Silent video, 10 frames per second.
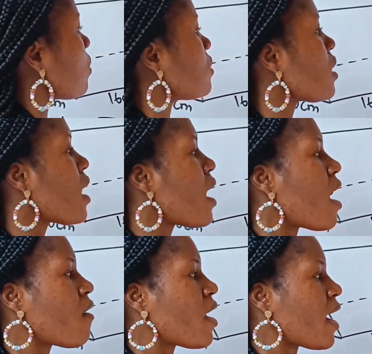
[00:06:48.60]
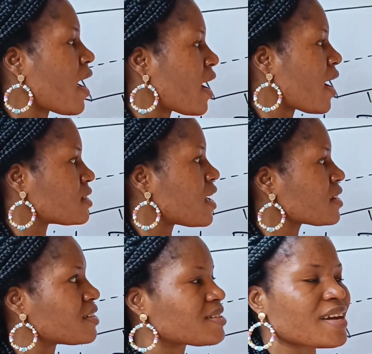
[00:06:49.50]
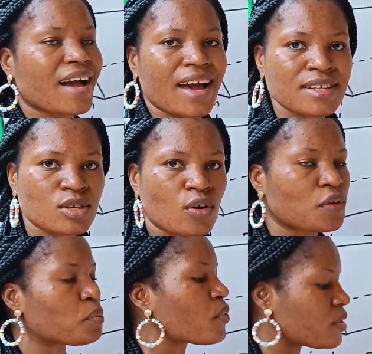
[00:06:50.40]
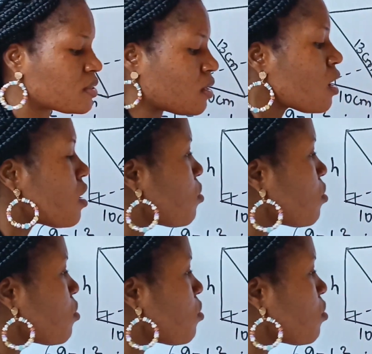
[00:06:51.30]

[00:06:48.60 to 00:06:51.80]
1. Our height, that is the height of the prism.